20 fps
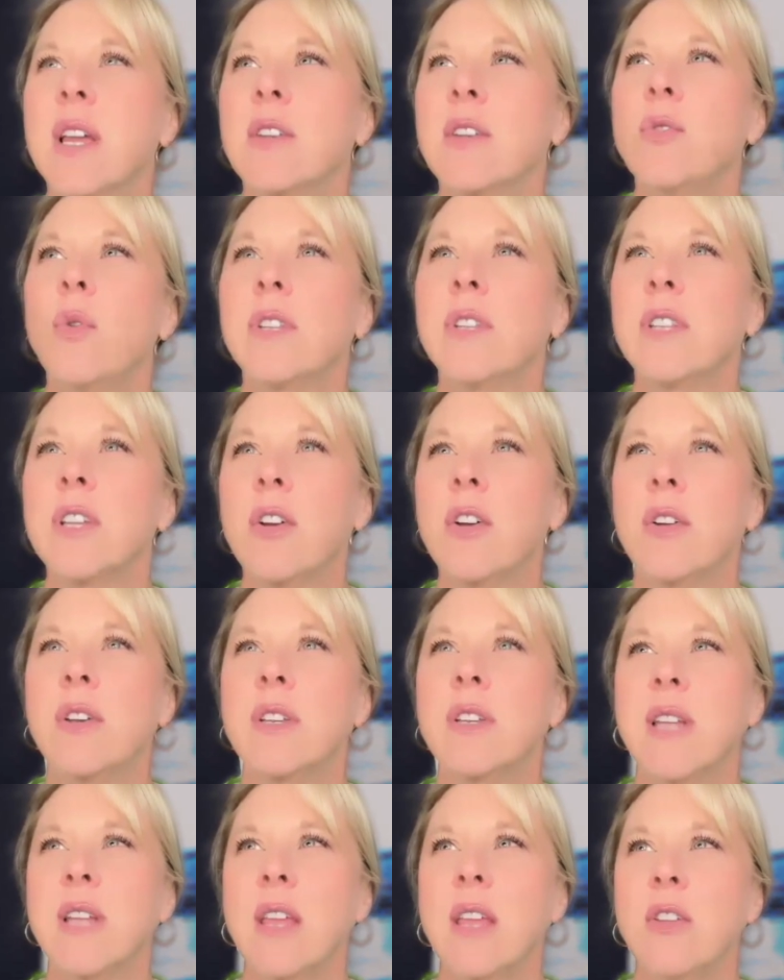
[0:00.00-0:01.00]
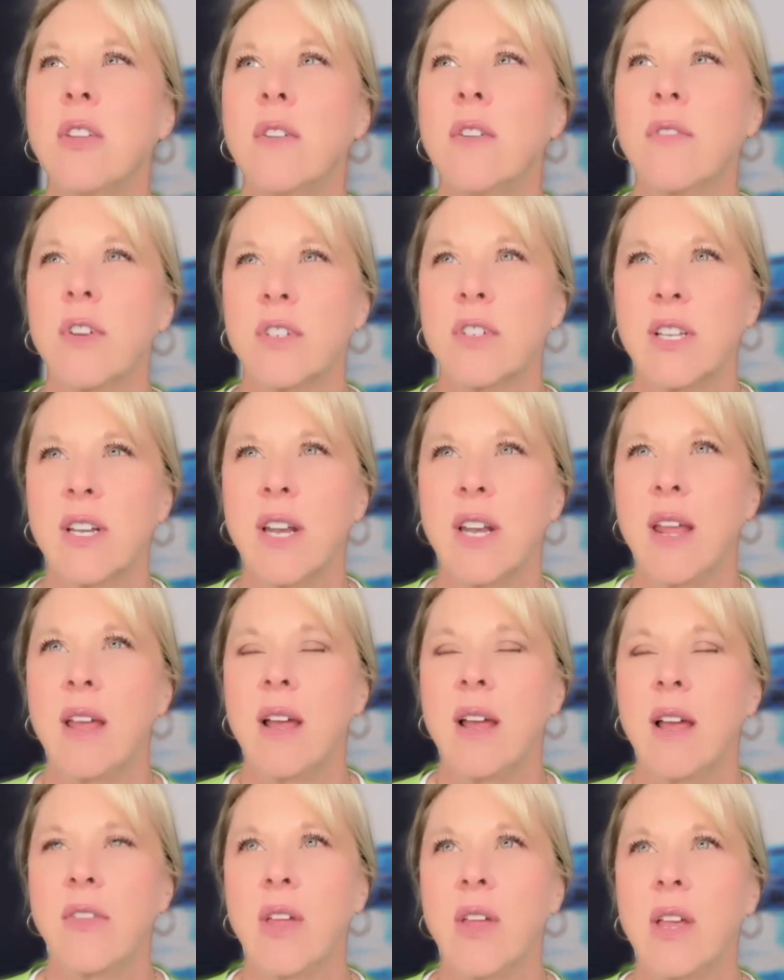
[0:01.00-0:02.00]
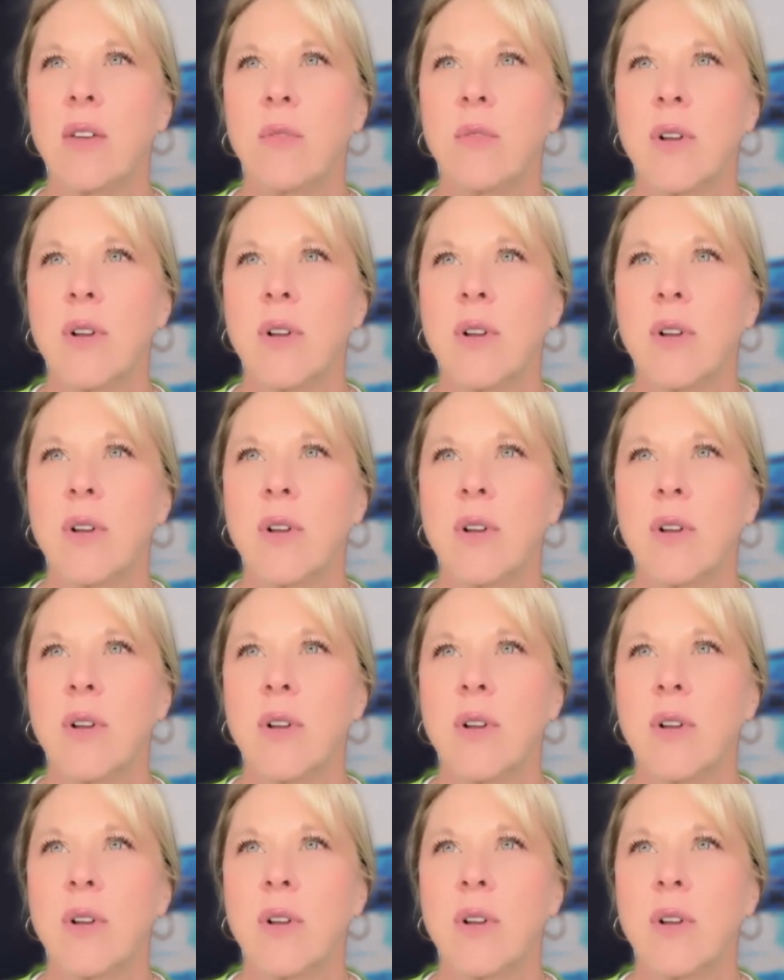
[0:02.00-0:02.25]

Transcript: like North Dakota State University, I think it